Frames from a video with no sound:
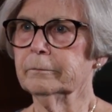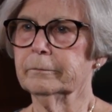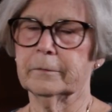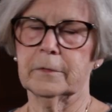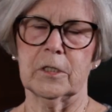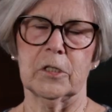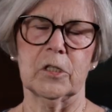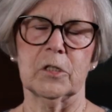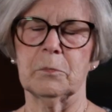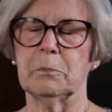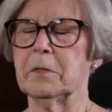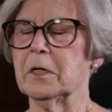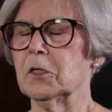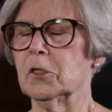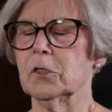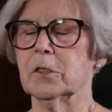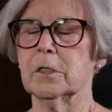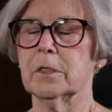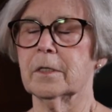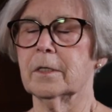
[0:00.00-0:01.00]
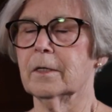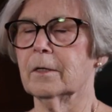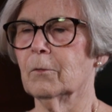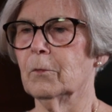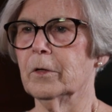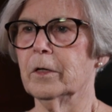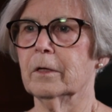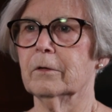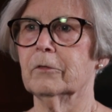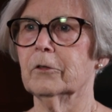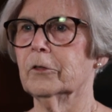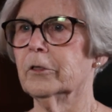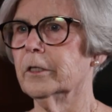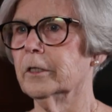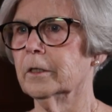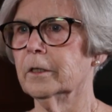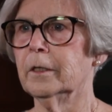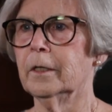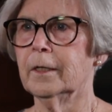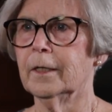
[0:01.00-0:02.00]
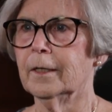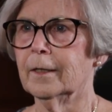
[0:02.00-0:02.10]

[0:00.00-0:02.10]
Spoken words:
Smartest thing we ever did.